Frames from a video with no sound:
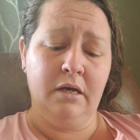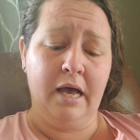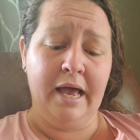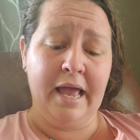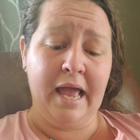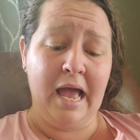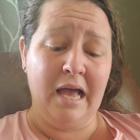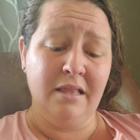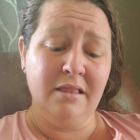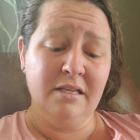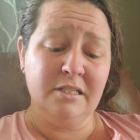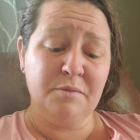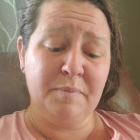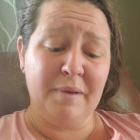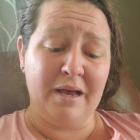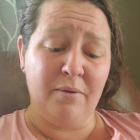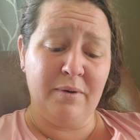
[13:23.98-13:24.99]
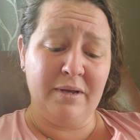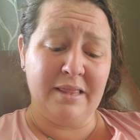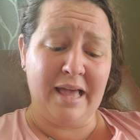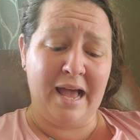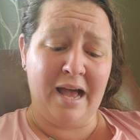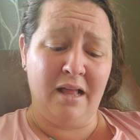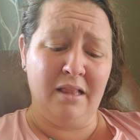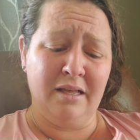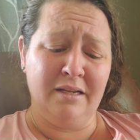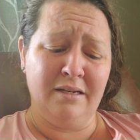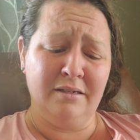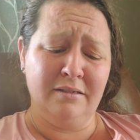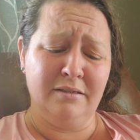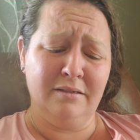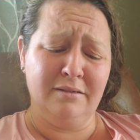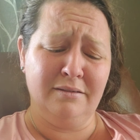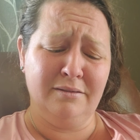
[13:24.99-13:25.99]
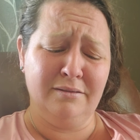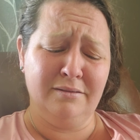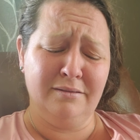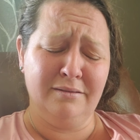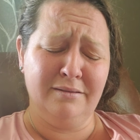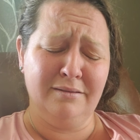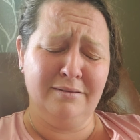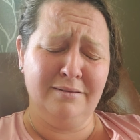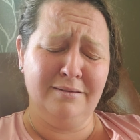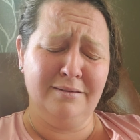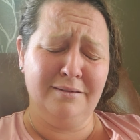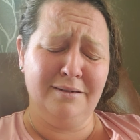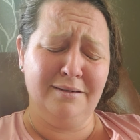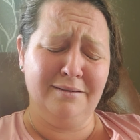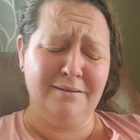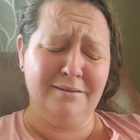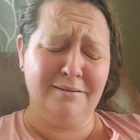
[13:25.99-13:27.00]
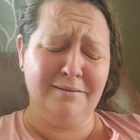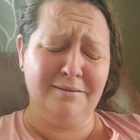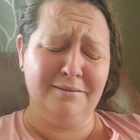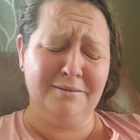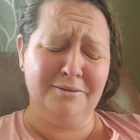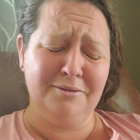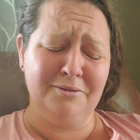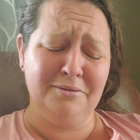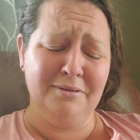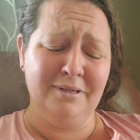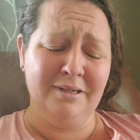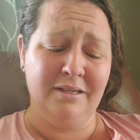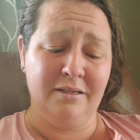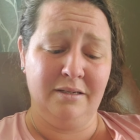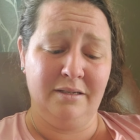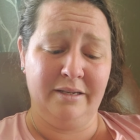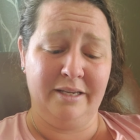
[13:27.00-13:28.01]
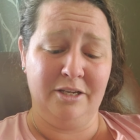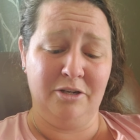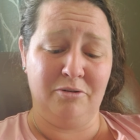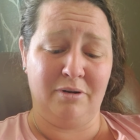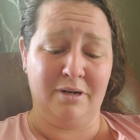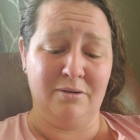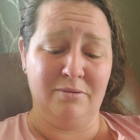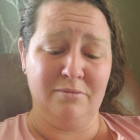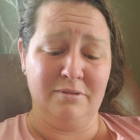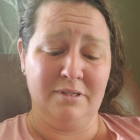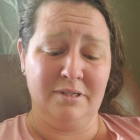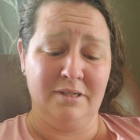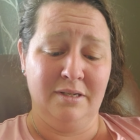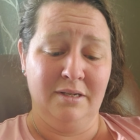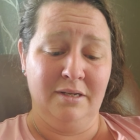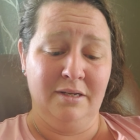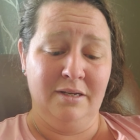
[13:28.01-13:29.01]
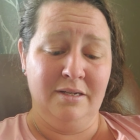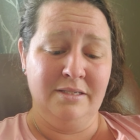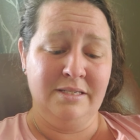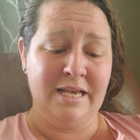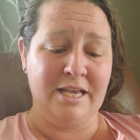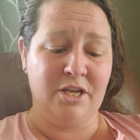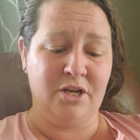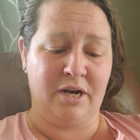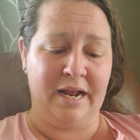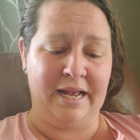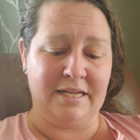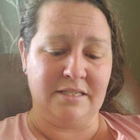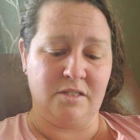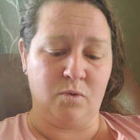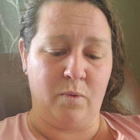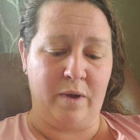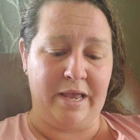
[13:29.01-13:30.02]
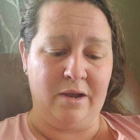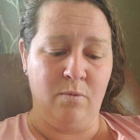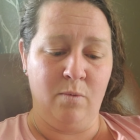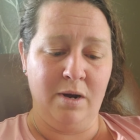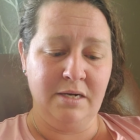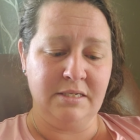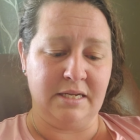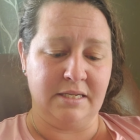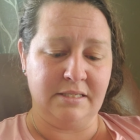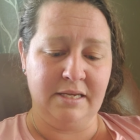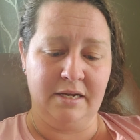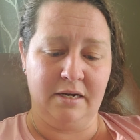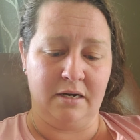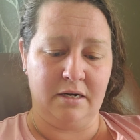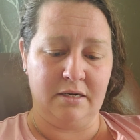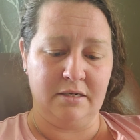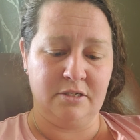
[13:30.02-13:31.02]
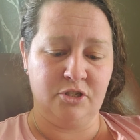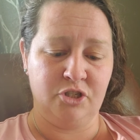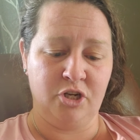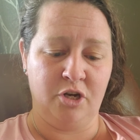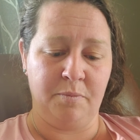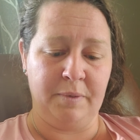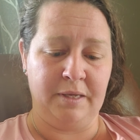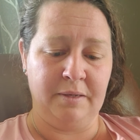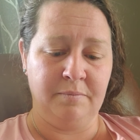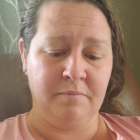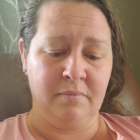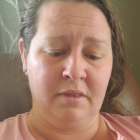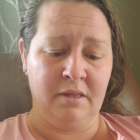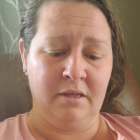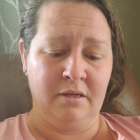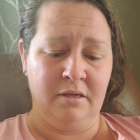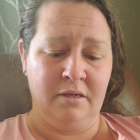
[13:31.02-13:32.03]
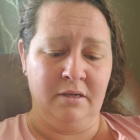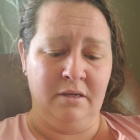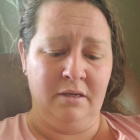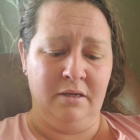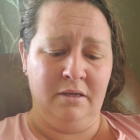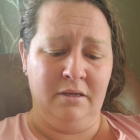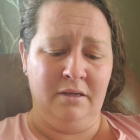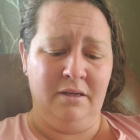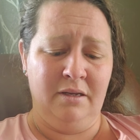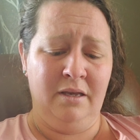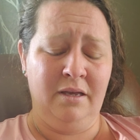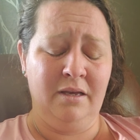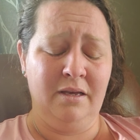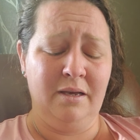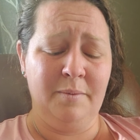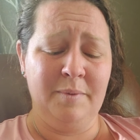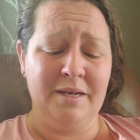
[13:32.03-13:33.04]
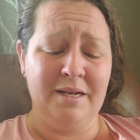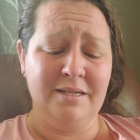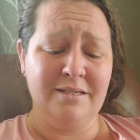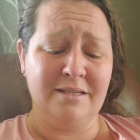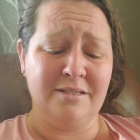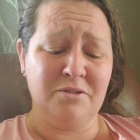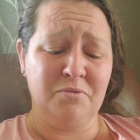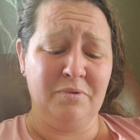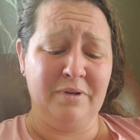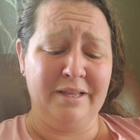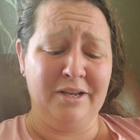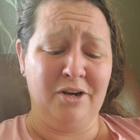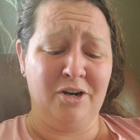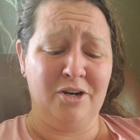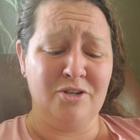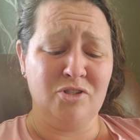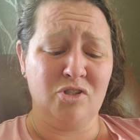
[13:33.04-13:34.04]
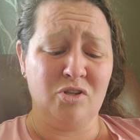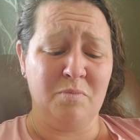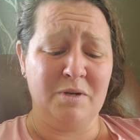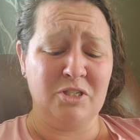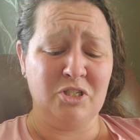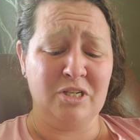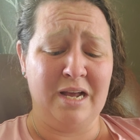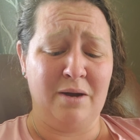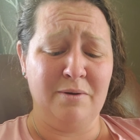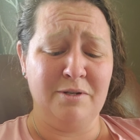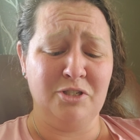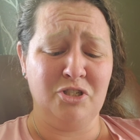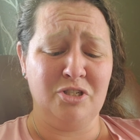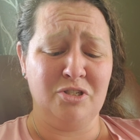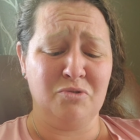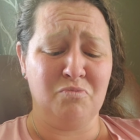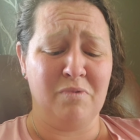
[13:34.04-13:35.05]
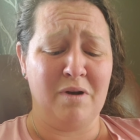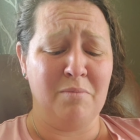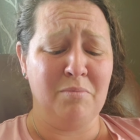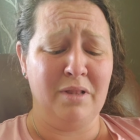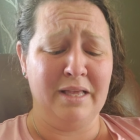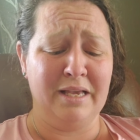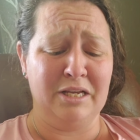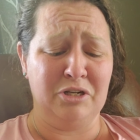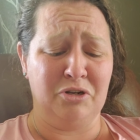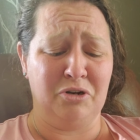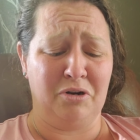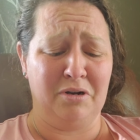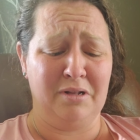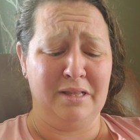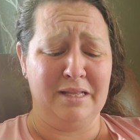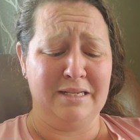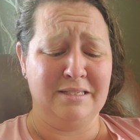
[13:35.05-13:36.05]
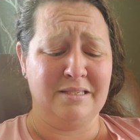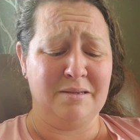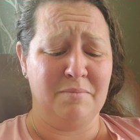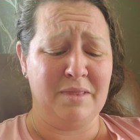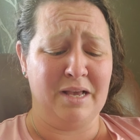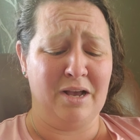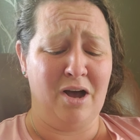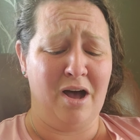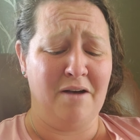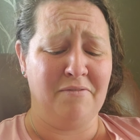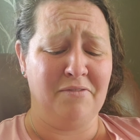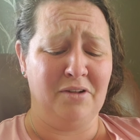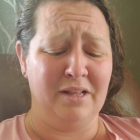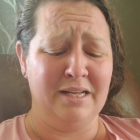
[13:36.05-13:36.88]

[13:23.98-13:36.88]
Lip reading: I had this bet with Alan. Oh, he groaned. Take your hands away. Where does it hurt? Show me. I mean, it doesn't really hurt so much now. It's just rumbling and gurgling something awful.